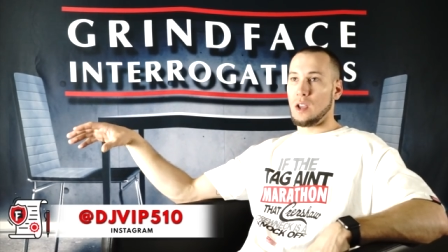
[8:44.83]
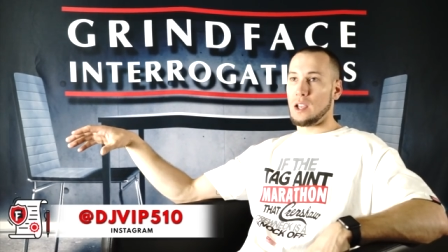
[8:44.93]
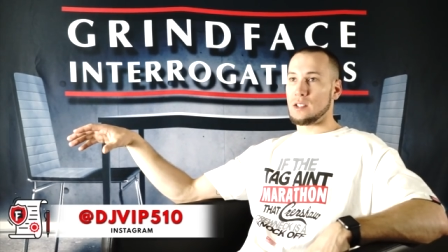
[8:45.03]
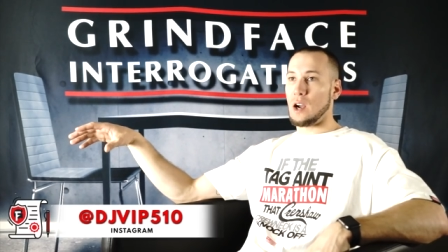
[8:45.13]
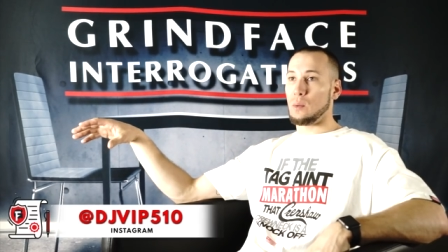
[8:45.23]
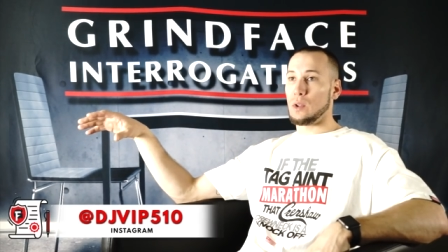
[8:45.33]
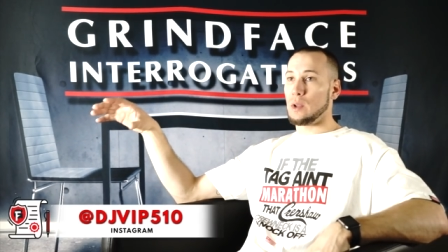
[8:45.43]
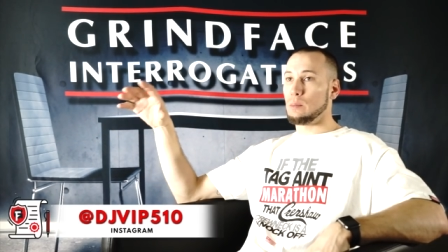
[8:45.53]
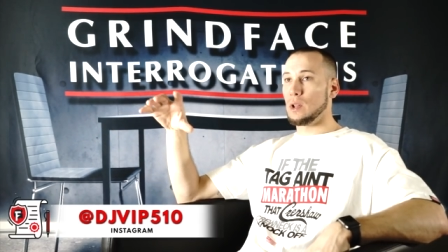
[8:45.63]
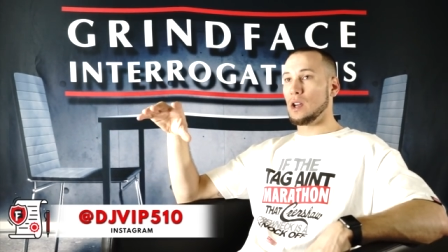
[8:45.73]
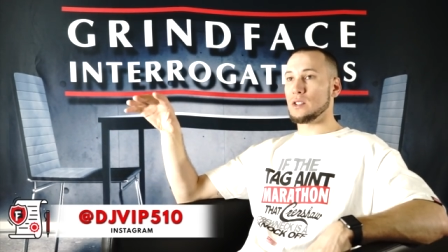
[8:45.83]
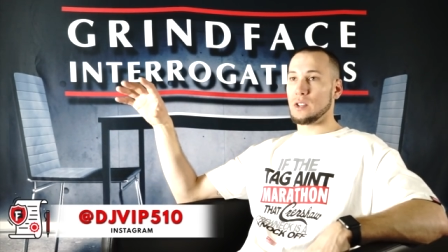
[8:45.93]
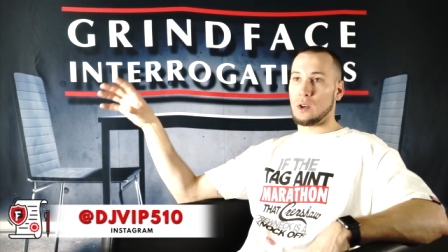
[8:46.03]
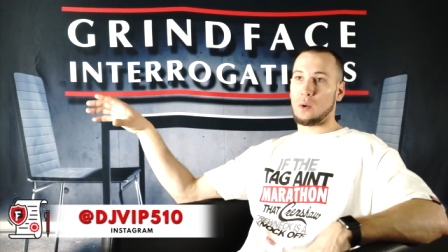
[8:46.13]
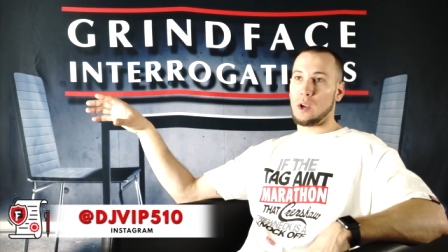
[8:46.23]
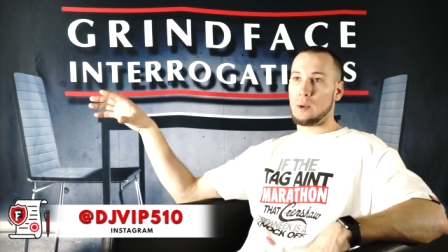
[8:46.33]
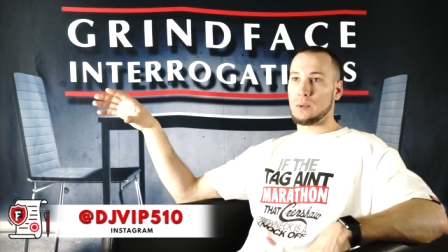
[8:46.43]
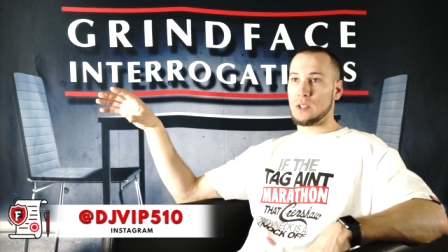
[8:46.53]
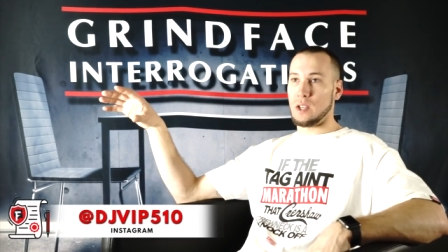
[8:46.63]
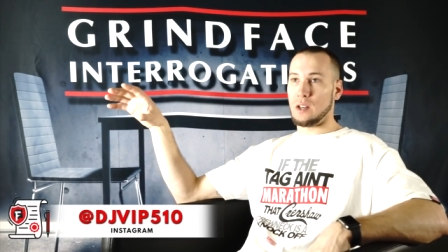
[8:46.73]
It's not really Bloods and
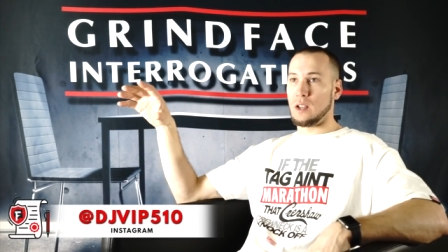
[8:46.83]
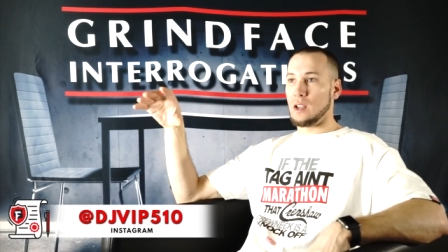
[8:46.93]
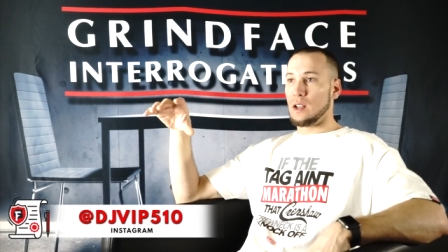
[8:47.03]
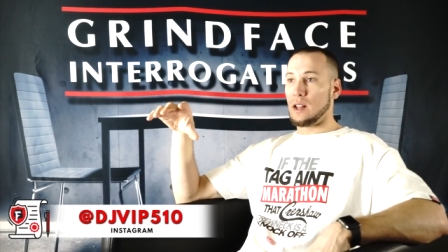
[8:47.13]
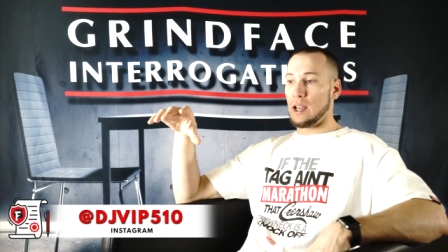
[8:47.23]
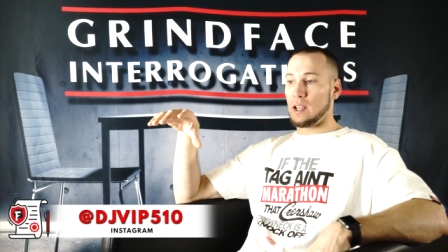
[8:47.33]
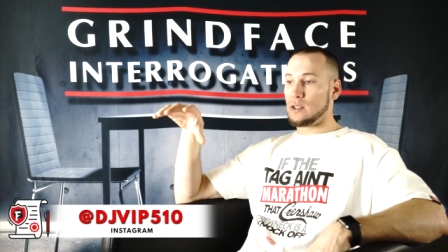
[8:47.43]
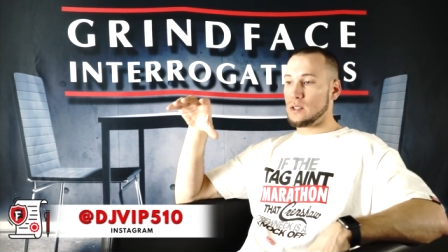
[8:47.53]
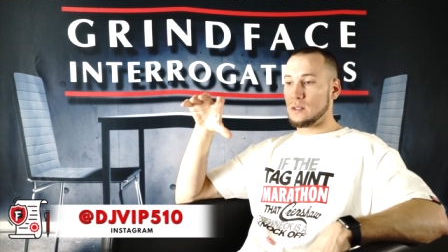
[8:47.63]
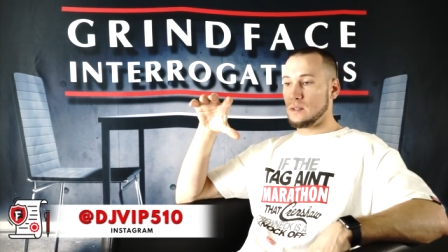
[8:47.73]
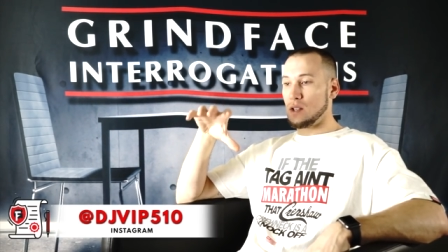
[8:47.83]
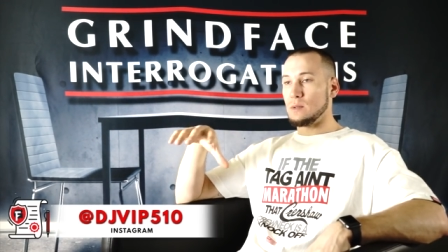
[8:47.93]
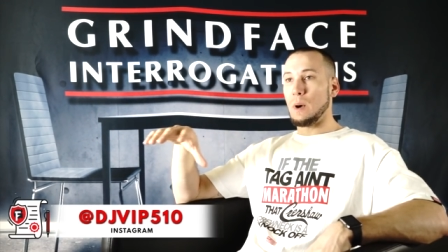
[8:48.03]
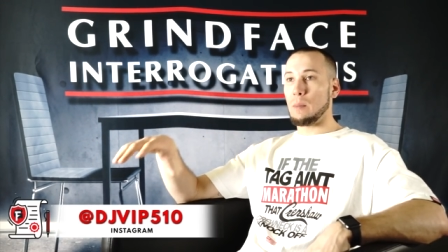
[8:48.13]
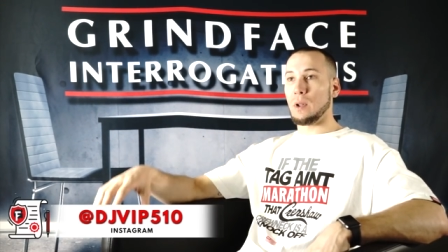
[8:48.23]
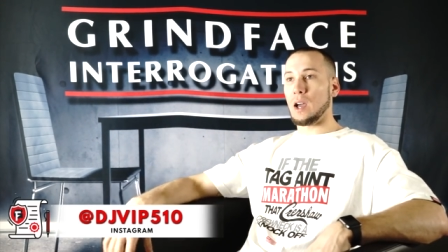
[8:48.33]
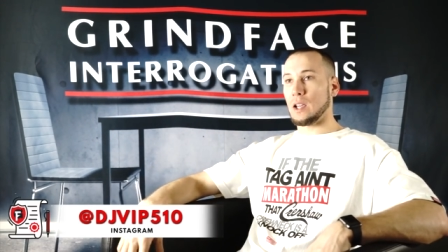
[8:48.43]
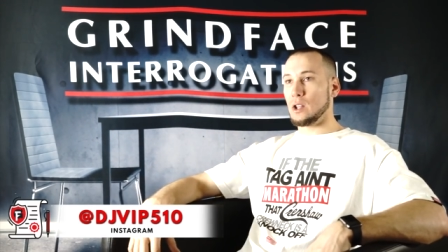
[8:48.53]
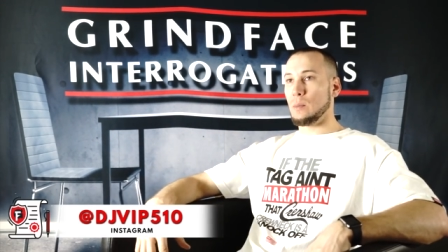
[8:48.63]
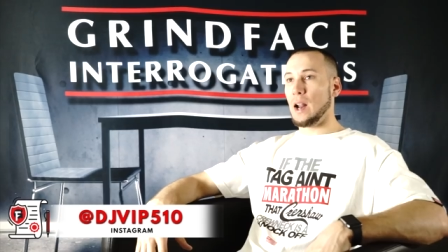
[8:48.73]
Crips and like it's this is my block
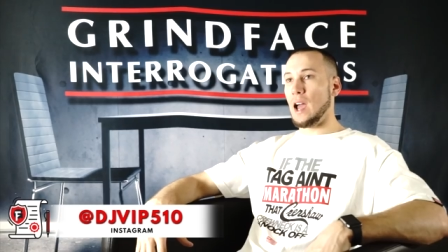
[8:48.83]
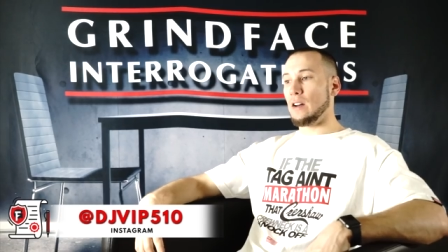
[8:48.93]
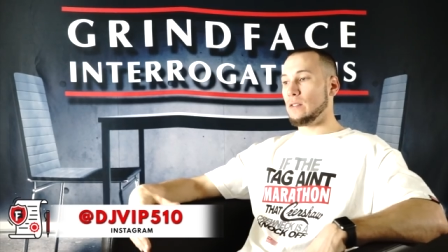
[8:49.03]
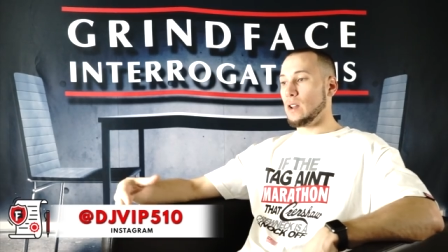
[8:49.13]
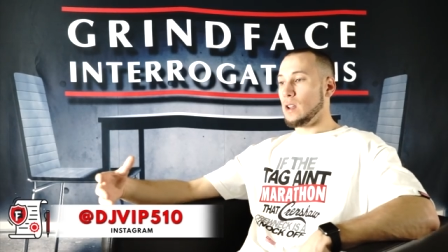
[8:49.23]
and you might have